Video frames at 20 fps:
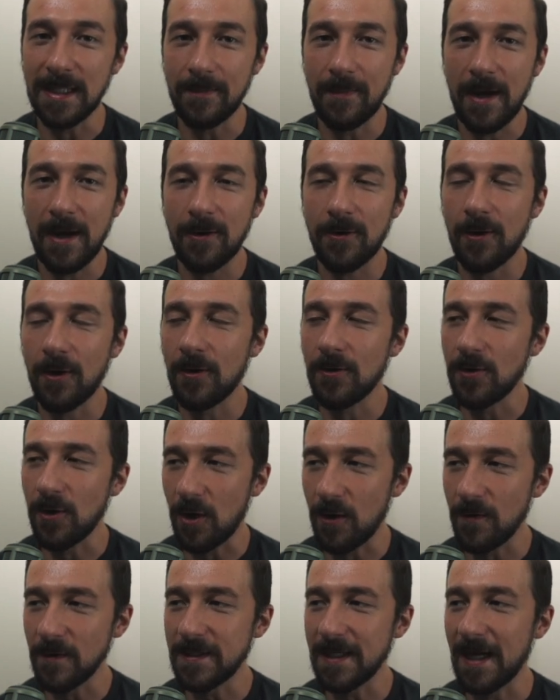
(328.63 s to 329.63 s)
the background
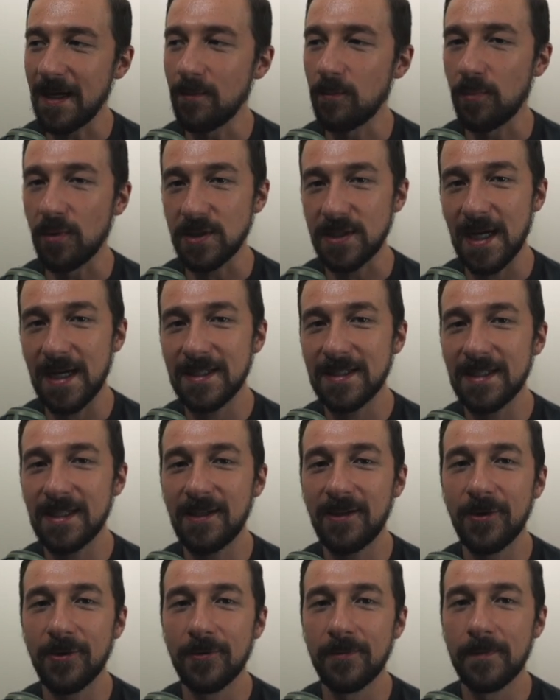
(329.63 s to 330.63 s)
all the time, protecting
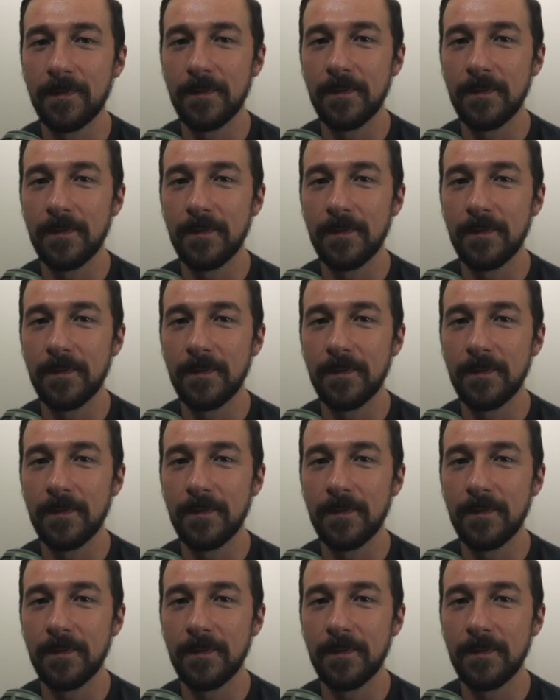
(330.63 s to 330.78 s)
you.